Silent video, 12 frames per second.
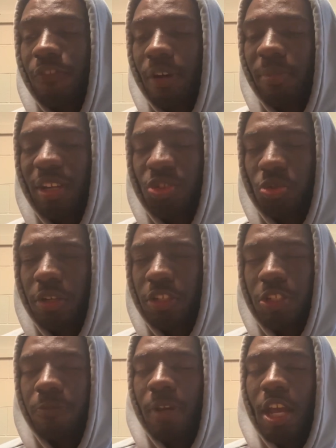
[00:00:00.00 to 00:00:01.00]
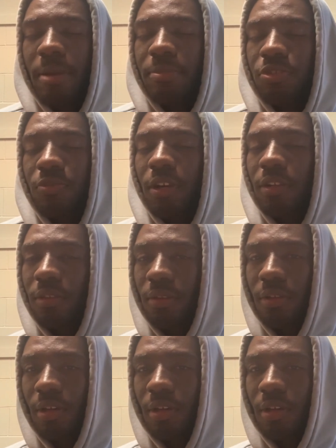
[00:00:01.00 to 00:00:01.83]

I'm like trying to spam strength,